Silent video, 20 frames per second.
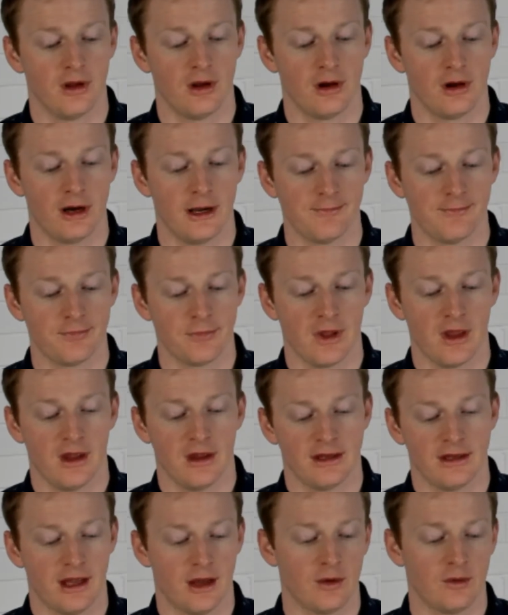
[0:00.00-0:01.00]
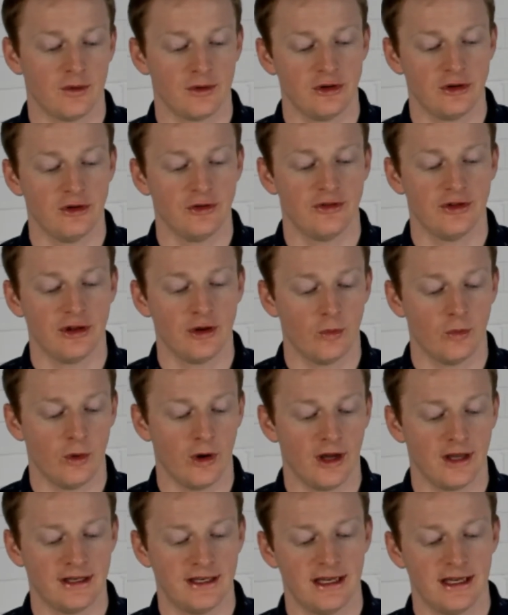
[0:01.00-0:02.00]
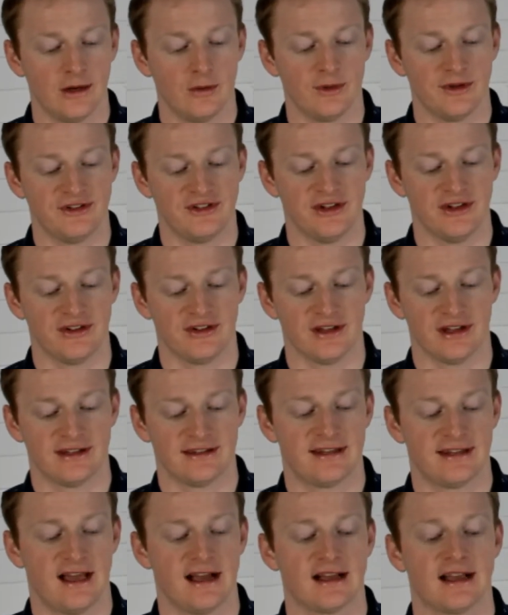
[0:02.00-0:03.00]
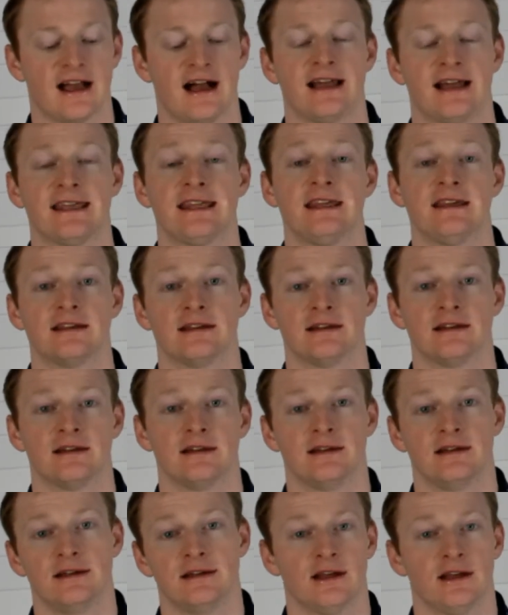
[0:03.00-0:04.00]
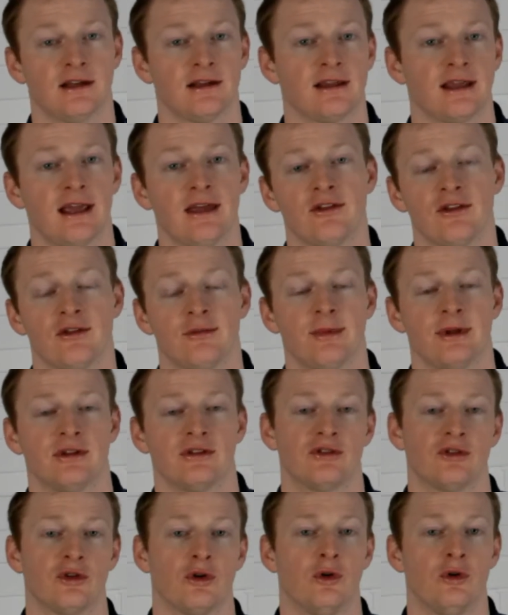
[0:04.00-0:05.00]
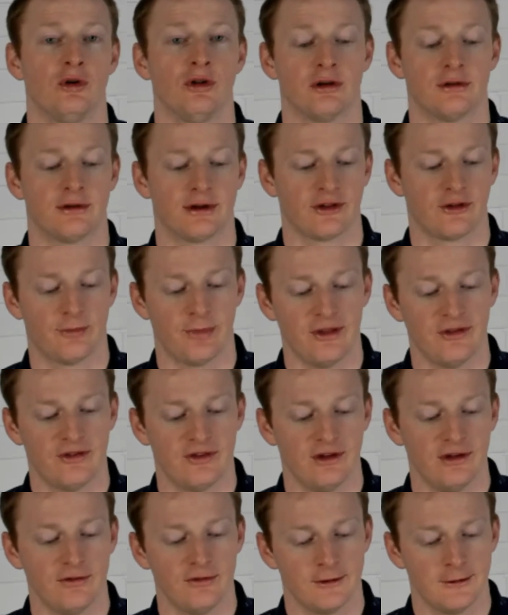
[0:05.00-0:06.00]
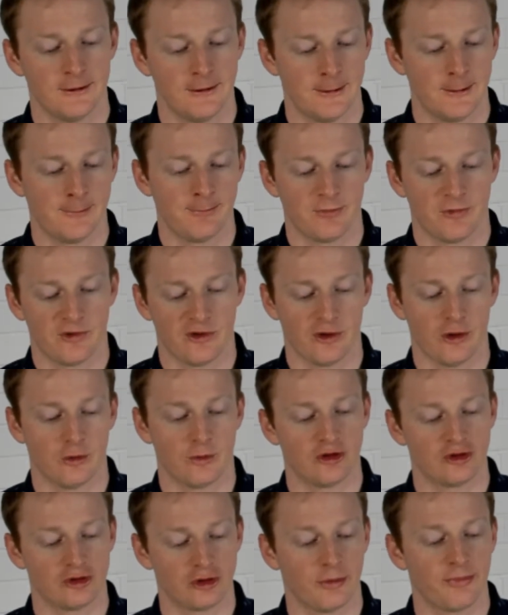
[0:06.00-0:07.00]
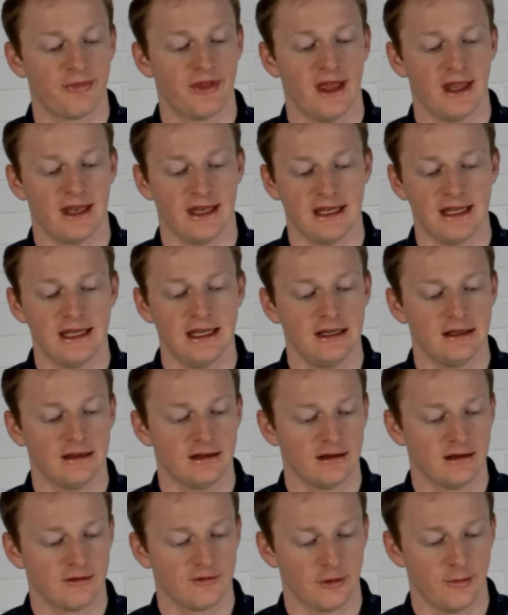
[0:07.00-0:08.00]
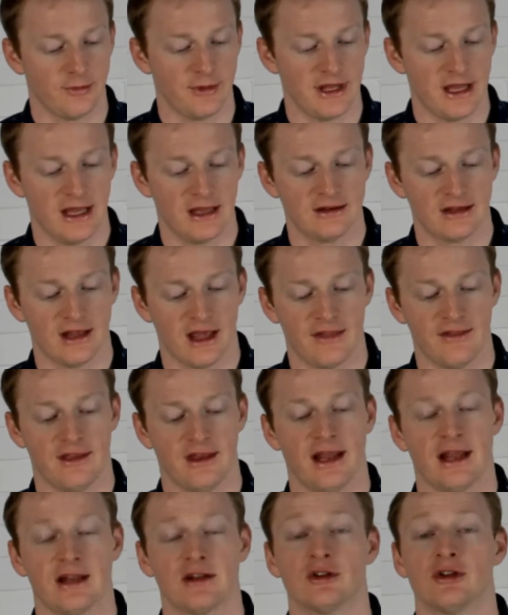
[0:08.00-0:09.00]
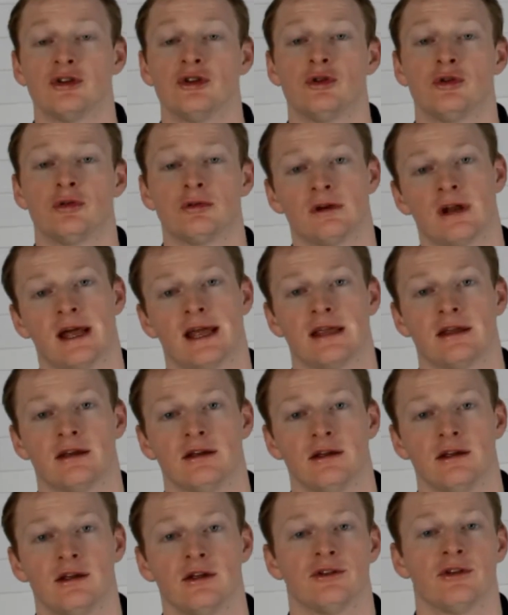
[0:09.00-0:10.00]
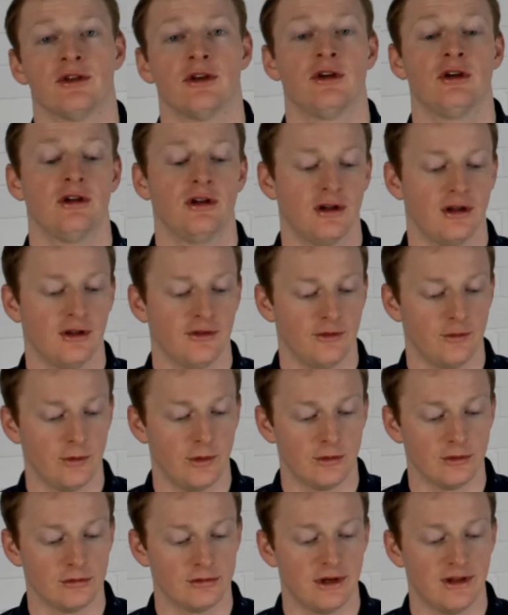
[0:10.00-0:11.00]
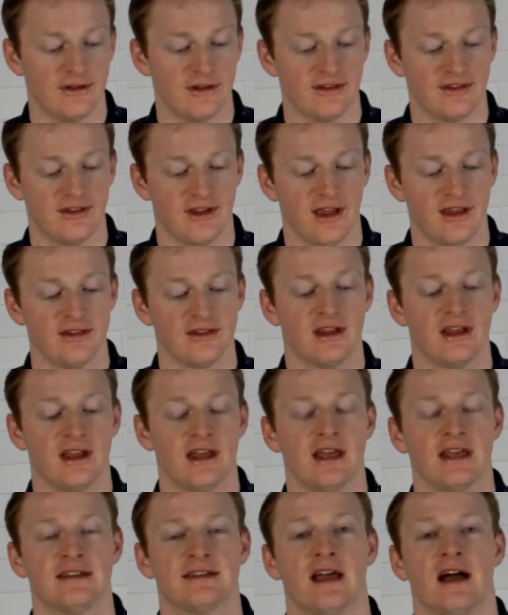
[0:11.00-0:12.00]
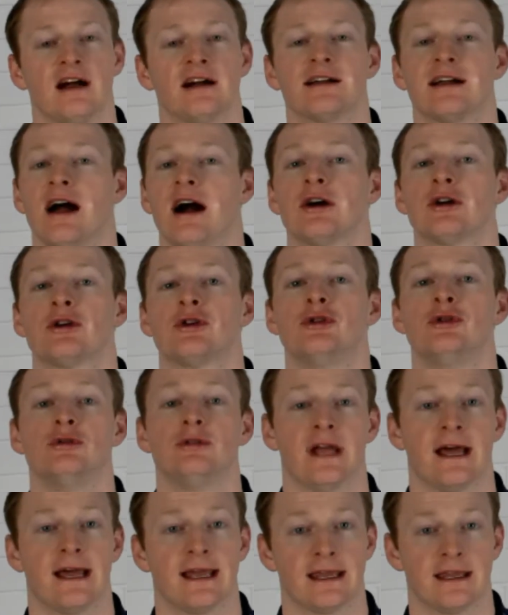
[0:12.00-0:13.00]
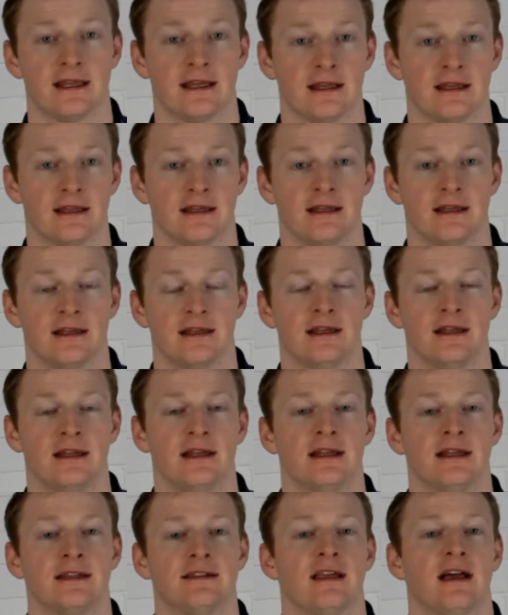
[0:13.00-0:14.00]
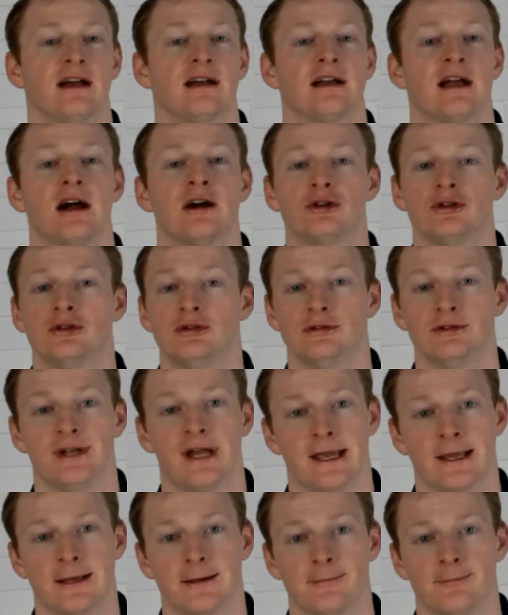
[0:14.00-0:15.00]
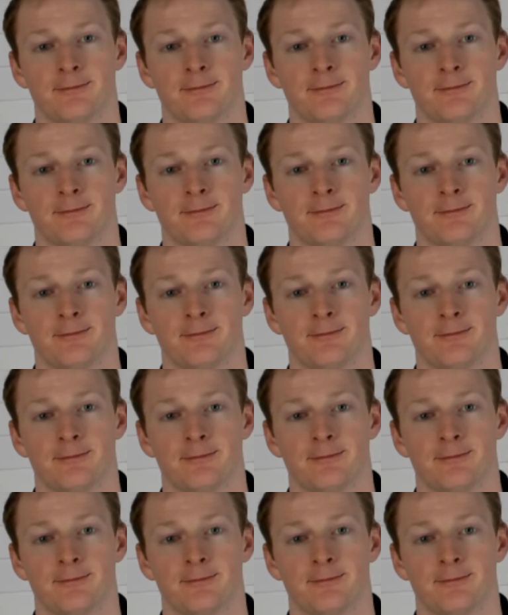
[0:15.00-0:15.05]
All right, now using a word here, which is takai. Okay, this means tall or expensive. So we drop that E from the end and then add kunai. So we would read this as takakunai. Takakunai.